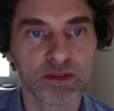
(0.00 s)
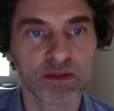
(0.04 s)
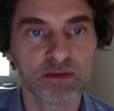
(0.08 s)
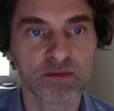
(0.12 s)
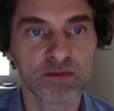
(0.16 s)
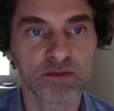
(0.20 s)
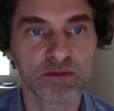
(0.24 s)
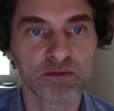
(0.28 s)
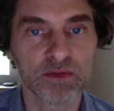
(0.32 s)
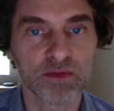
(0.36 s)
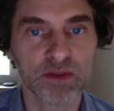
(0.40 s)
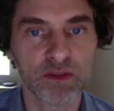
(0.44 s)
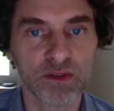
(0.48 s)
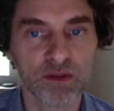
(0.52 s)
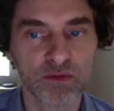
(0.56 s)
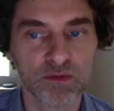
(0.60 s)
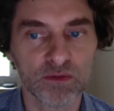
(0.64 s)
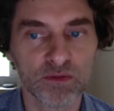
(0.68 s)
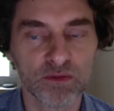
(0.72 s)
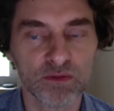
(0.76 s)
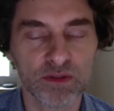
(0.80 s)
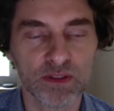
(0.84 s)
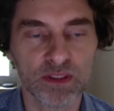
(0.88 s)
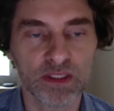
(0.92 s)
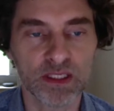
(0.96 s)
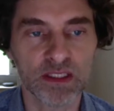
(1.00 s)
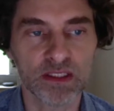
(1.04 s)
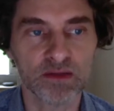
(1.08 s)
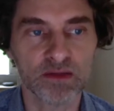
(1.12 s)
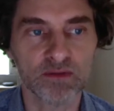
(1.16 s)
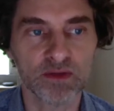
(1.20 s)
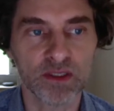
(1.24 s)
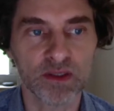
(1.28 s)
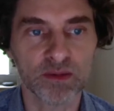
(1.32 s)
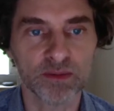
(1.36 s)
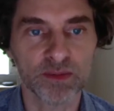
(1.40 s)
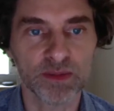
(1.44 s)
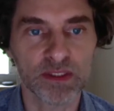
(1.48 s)
we can
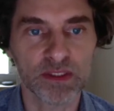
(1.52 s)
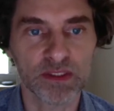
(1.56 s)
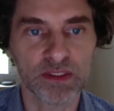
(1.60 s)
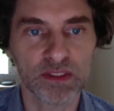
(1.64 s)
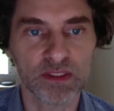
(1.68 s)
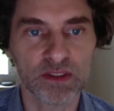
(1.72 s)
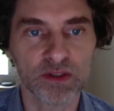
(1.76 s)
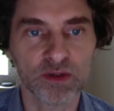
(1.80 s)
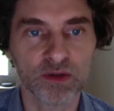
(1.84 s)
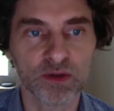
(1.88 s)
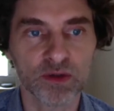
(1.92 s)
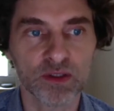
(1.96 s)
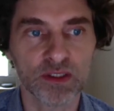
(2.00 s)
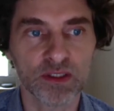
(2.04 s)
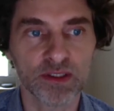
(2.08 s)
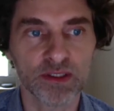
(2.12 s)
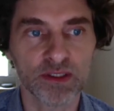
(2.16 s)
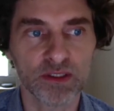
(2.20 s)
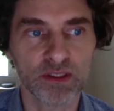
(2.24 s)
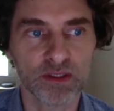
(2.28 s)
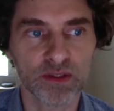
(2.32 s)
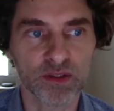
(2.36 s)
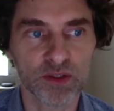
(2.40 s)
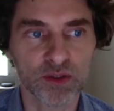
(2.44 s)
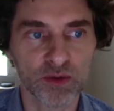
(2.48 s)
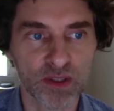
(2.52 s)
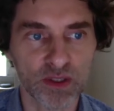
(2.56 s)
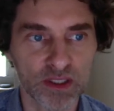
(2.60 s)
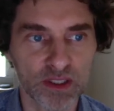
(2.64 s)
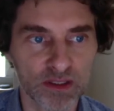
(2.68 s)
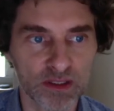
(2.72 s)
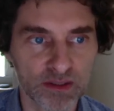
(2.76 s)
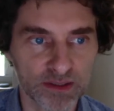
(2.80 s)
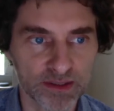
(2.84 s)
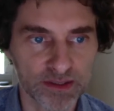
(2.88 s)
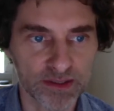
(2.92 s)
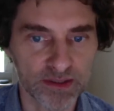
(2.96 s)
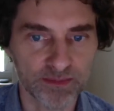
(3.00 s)
develop this into clinical
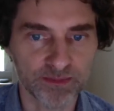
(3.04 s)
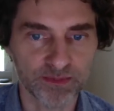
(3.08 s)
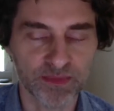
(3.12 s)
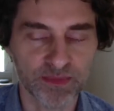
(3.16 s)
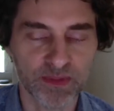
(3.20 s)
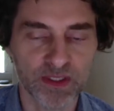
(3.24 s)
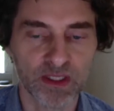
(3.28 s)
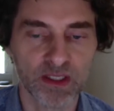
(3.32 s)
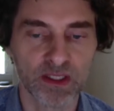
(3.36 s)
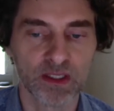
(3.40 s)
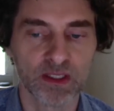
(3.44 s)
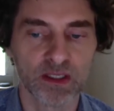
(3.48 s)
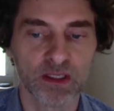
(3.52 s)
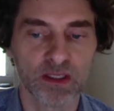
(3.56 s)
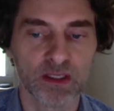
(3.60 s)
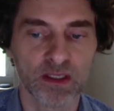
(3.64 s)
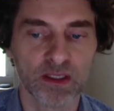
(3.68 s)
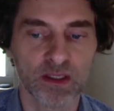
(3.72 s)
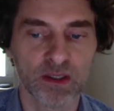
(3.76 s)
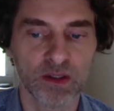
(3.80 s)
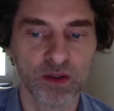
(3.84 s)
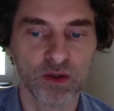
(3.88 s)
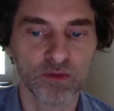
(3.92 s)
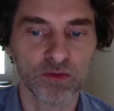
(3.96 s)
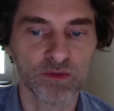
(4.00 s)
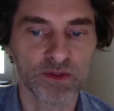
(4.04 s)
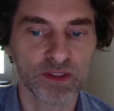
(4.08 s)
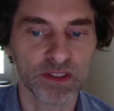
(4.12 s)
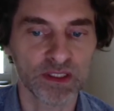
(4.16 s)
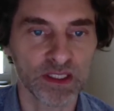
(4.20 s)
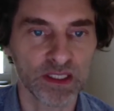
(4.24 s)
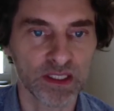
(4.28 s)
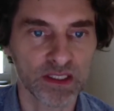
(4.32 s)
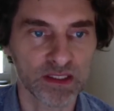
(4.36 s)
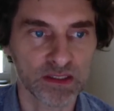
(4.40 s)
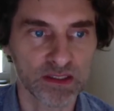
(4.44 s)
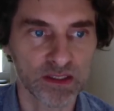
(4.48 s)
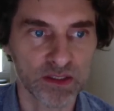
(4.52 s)
trials over the
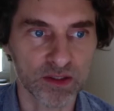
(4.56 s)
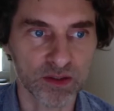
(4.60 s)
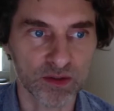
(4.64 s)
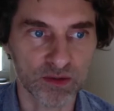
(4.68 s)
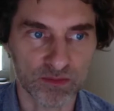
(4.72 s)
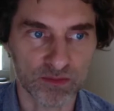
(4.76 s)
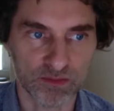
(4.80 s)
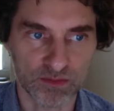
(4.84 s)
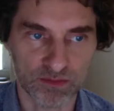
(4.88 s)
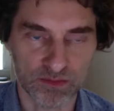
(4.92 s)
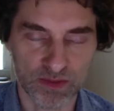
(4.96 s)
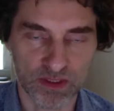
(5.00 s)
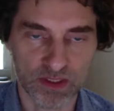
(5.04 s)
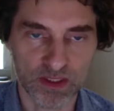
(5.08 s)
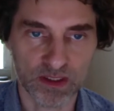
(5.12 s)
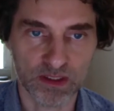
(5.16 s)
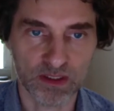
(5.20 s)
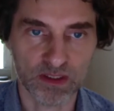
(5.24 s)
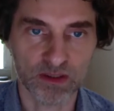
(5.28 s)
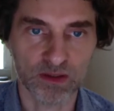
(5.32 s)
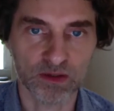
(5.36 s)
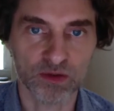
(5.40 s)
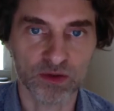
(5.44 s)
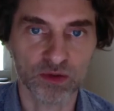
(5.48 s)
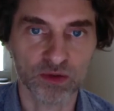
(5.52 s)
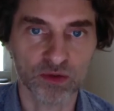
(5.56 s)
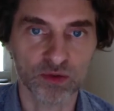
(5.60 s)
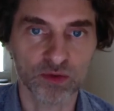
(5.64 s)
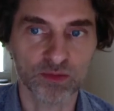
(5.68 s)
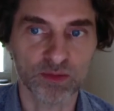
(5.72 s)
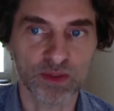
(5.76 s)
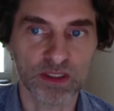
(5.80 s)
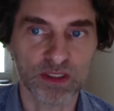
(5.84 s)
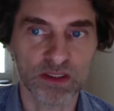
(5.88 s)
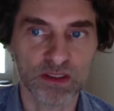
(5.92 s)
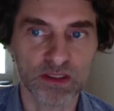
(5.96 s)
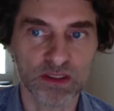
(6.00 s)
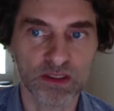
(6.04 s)
next year to
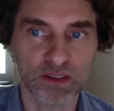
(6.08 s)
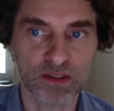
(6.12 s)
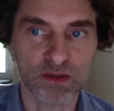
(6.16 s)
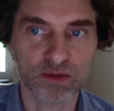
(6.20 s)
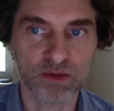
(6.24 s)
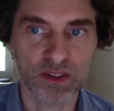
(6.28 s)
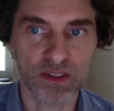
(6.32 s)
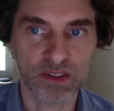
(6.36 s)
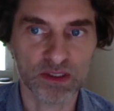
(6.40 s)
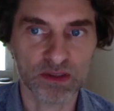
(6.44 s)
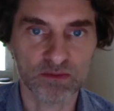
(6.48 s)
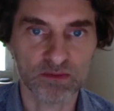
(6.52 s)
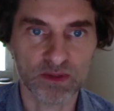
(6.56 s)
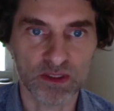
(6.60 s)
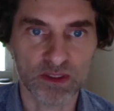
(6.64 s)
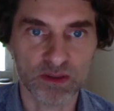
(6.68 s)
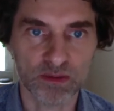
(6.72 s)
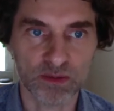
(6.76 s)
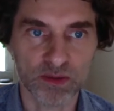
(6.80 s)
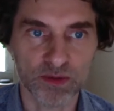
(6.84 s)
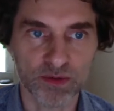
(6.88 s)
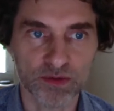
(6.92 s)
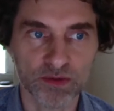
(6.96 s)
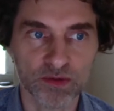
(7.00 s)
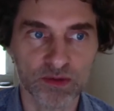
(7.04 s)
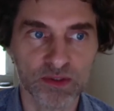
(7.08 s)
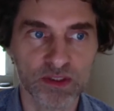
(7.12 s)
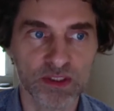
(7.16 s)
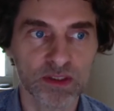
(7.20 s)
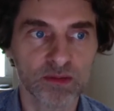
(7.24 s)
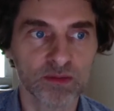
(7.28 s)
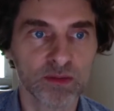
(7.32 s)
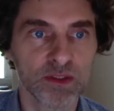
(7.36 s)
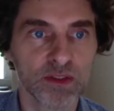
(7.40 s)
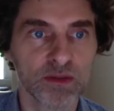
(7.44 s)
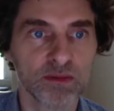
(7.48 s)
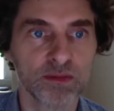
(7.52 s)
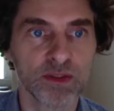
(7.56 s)
make these drugs available to
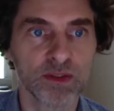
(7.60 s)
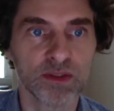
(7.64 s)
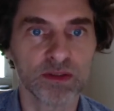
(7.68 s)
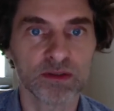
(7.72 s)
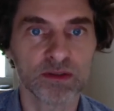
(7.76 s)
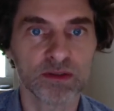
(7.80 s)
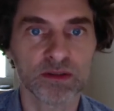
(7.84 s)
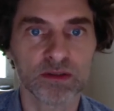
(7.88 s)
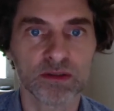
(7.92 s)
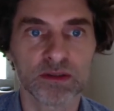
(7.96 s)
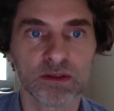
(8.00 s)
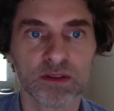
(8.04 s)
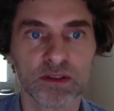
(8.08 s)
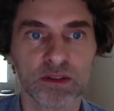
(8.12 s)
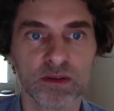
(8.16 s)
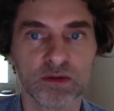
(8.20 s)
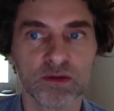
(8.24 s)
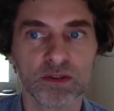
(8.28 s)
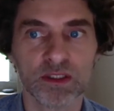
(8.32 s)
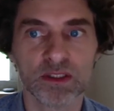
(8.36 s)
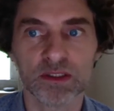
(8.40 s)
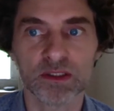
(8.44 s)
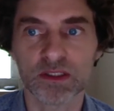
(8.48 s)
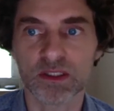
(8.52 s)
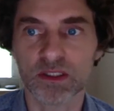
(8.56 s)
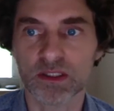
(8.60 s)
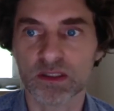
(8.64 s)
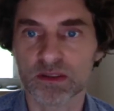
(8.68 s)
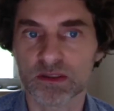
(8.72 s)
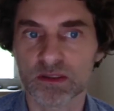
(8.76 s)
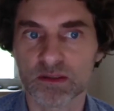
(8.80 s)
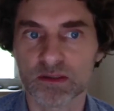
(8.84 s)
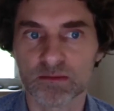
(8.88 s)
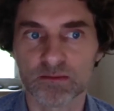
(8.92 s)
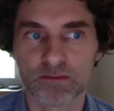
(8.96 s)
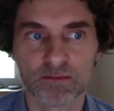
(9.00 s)
CMT patients in the United States.